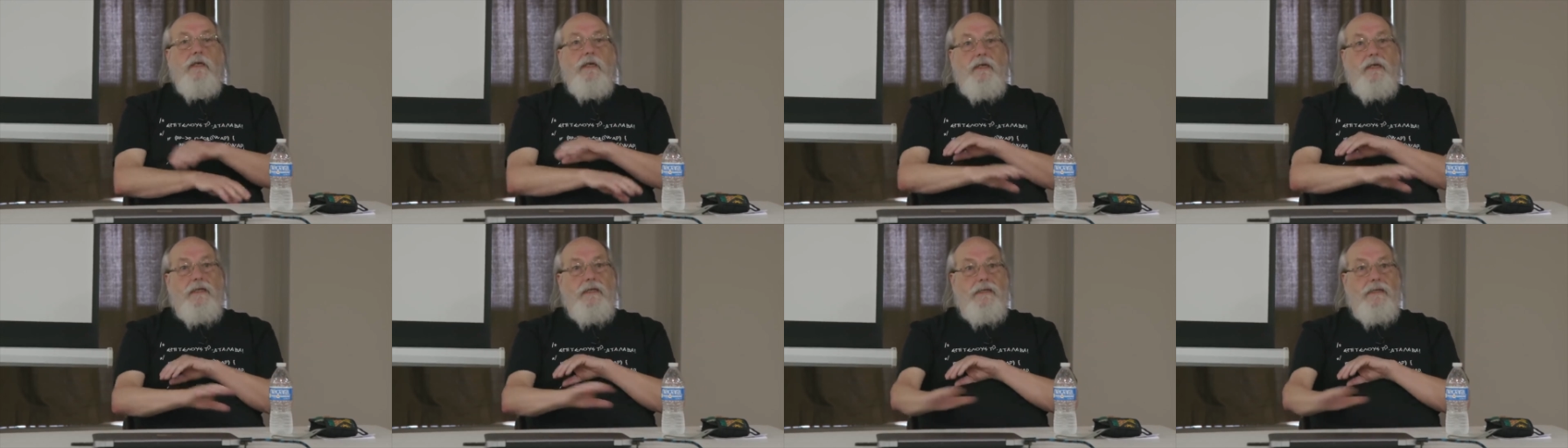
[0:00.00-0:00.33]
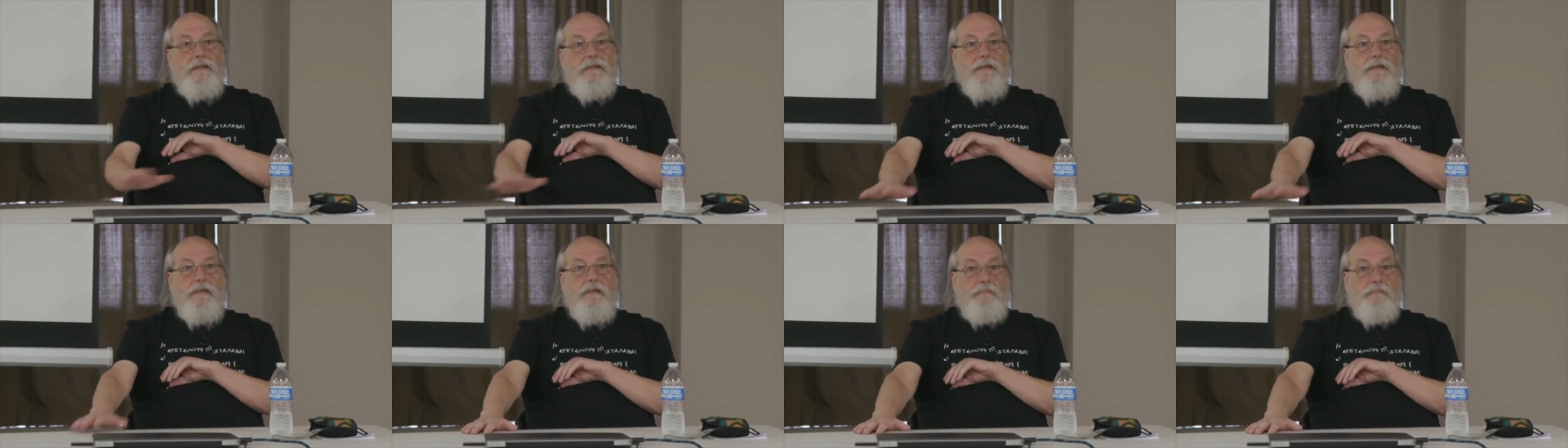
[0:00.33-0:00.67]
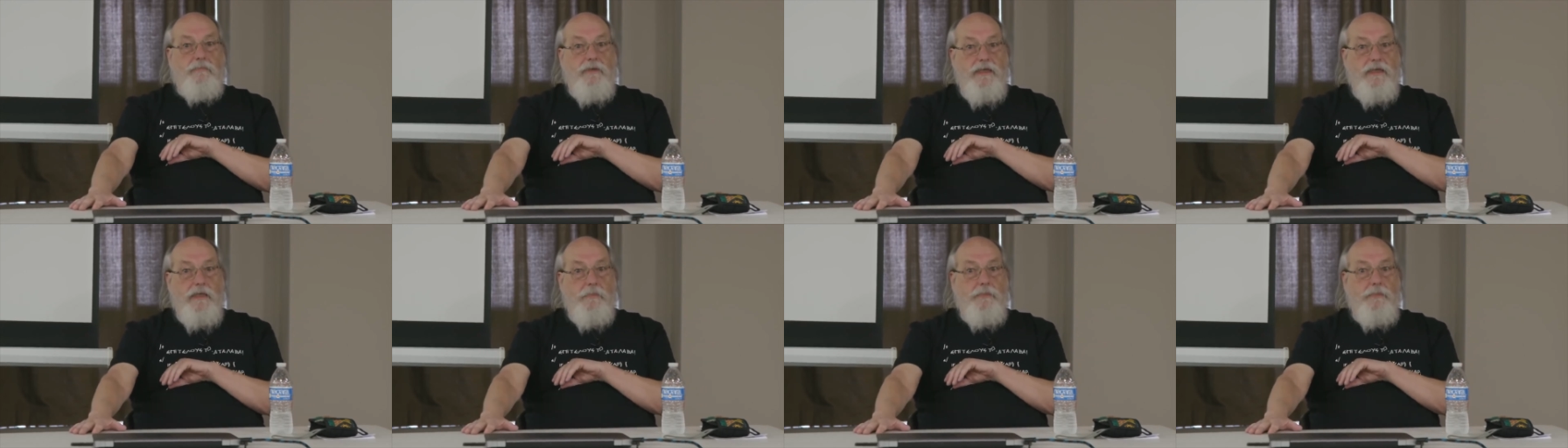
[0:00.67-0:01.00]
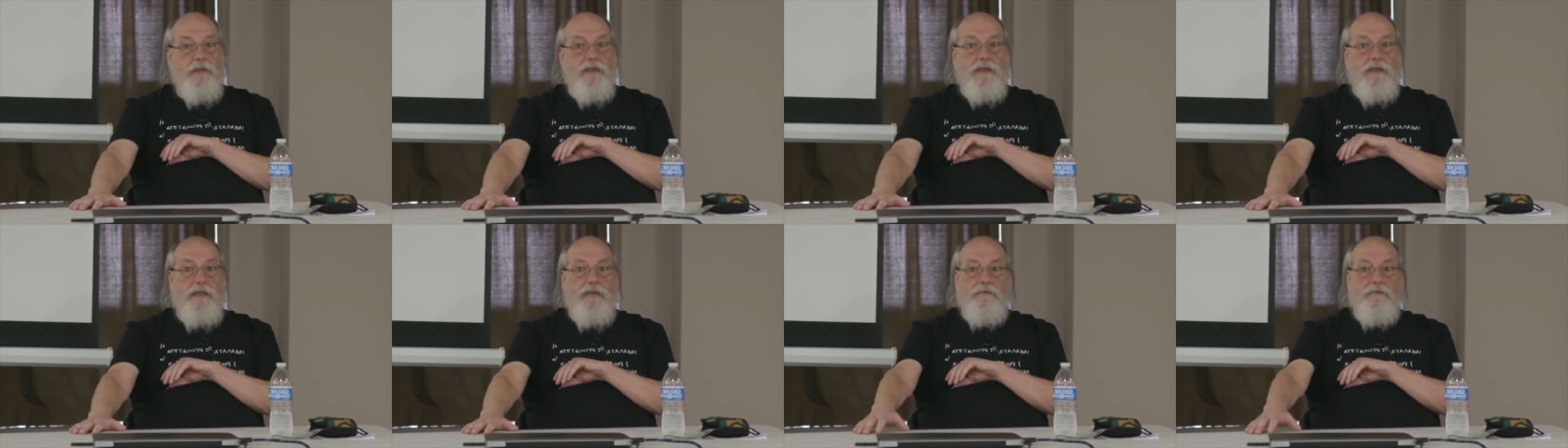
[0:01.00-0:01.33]
And the PDP
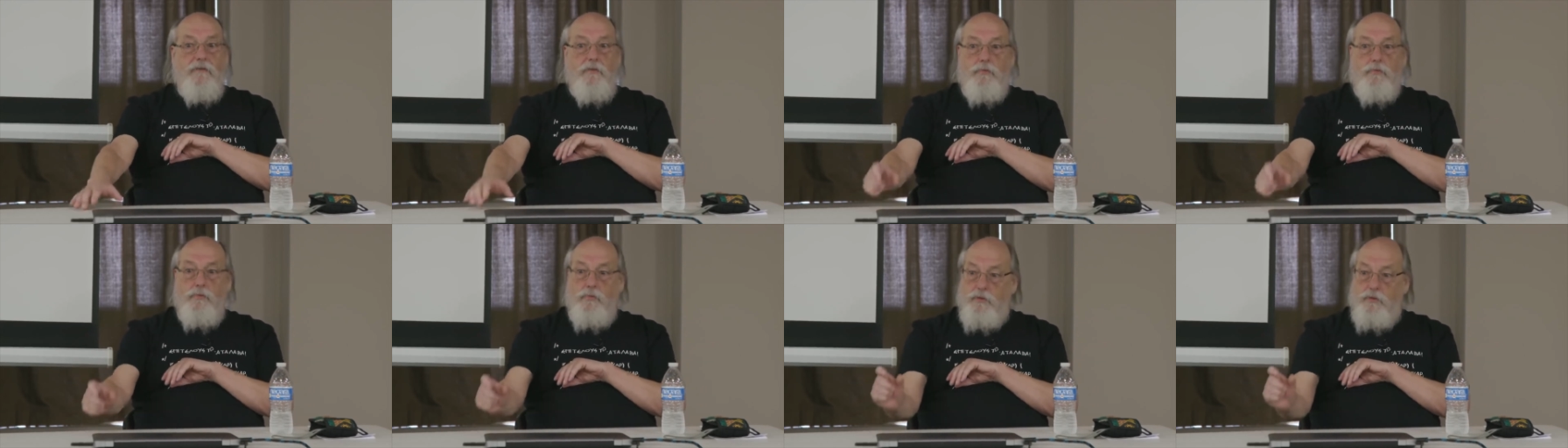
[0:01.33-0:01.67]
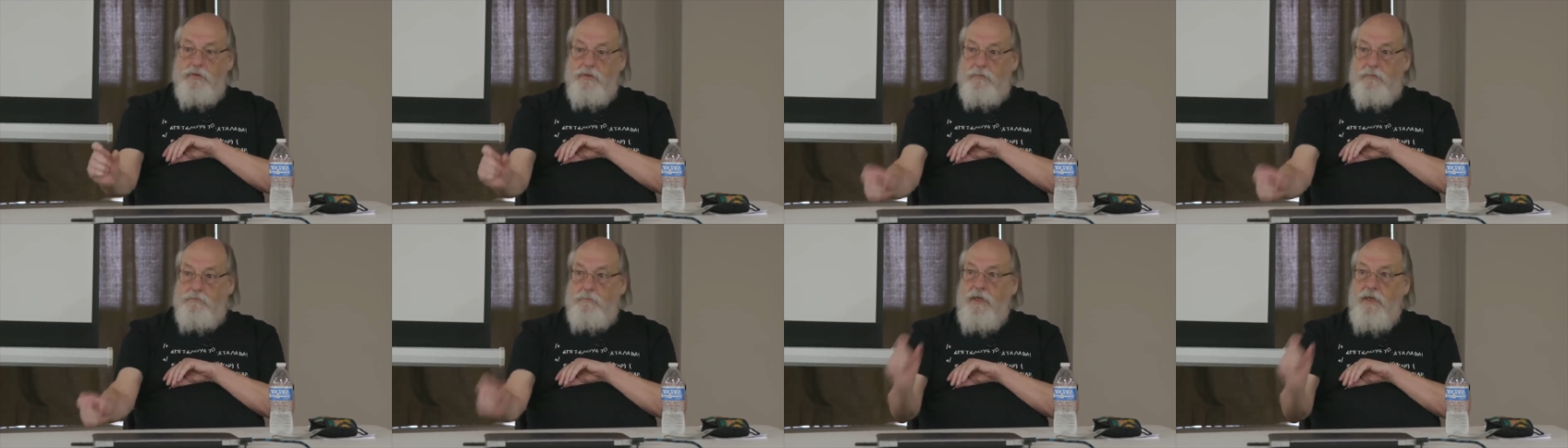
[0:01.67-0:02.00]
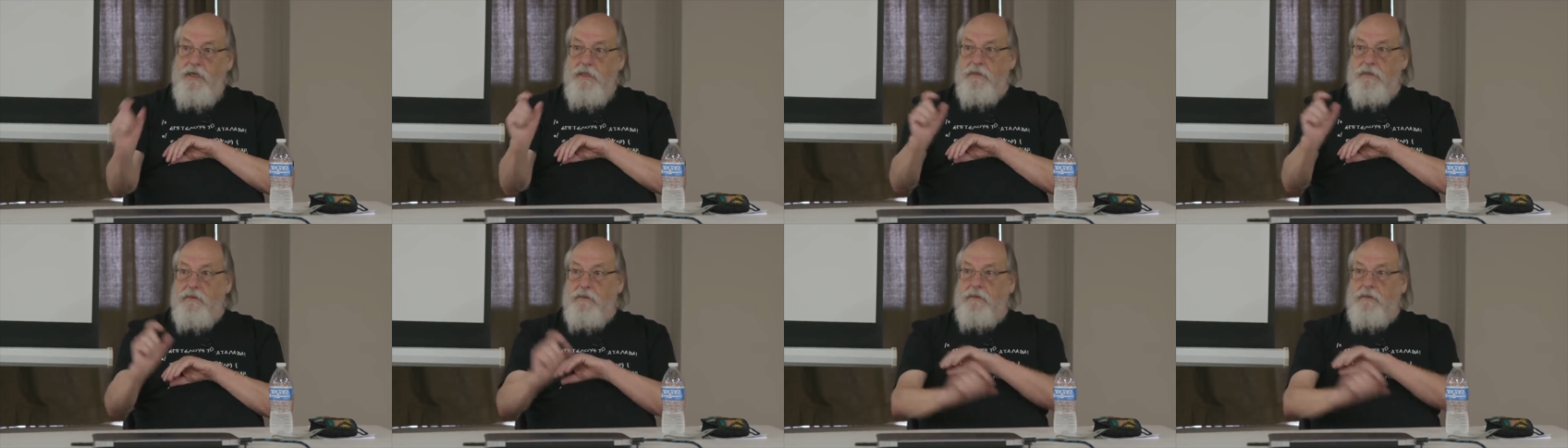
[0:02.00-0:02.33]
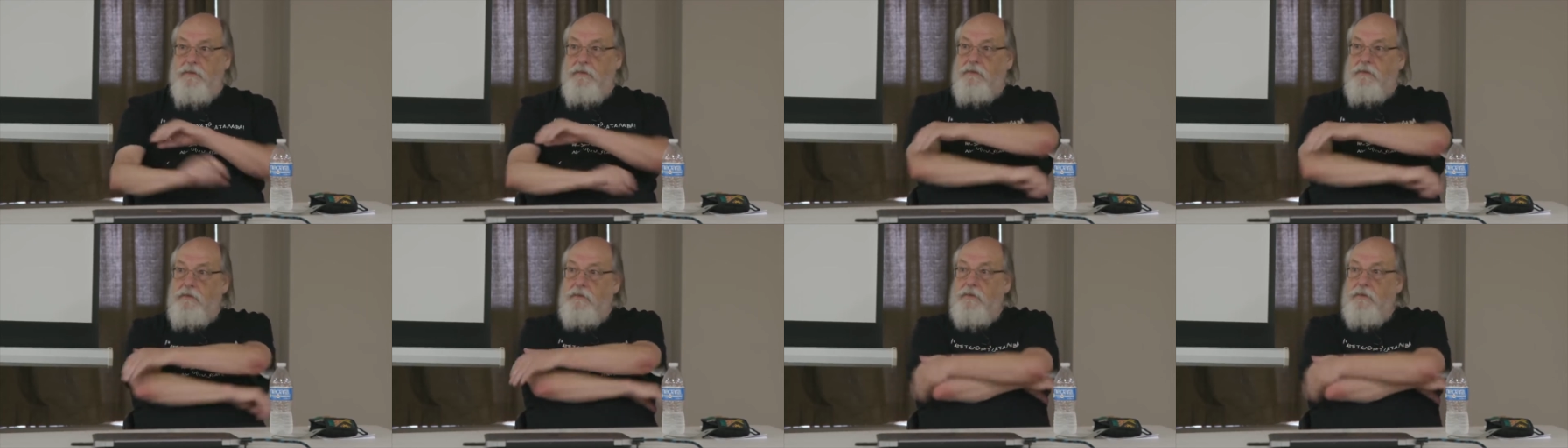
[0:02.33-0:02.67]
11 was
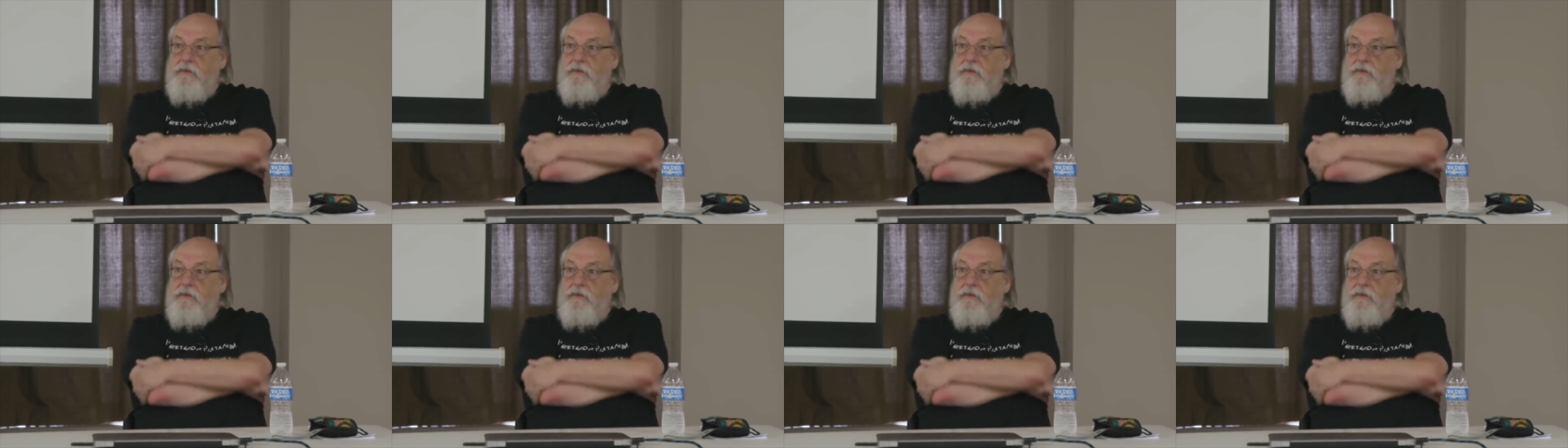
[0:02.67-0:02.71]
bytes.